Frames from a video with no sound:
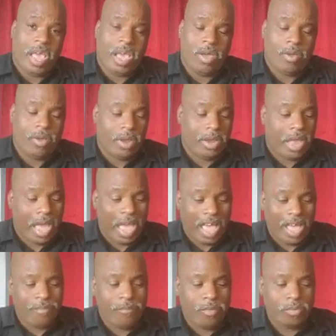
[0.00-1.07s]
Now, the
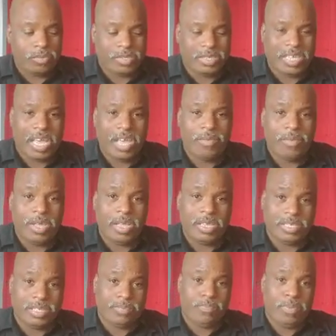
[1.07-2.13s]
iPhone
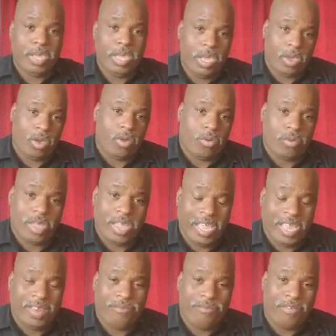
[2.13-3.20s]
7 speed
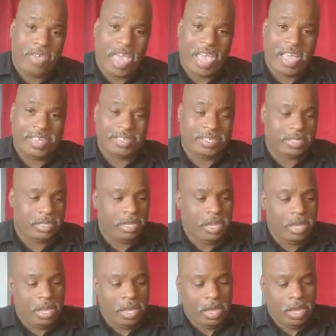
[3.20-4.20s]
on it is fast.